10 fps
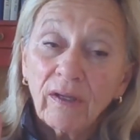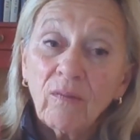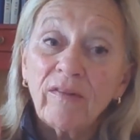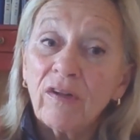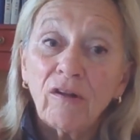It
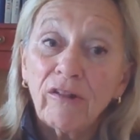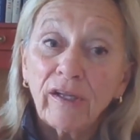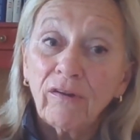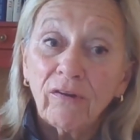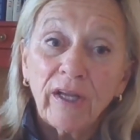wasn't
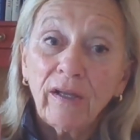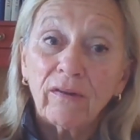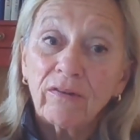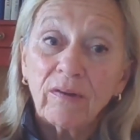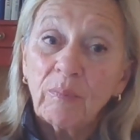click your
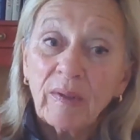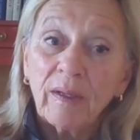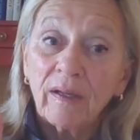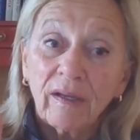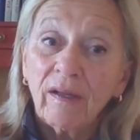heels and
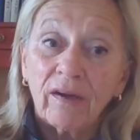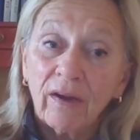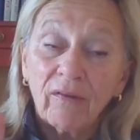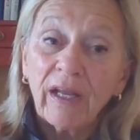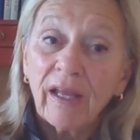be a
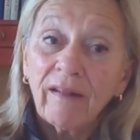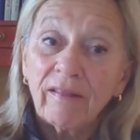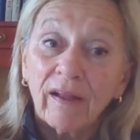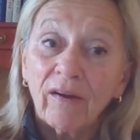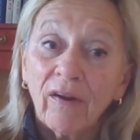and get
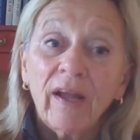there.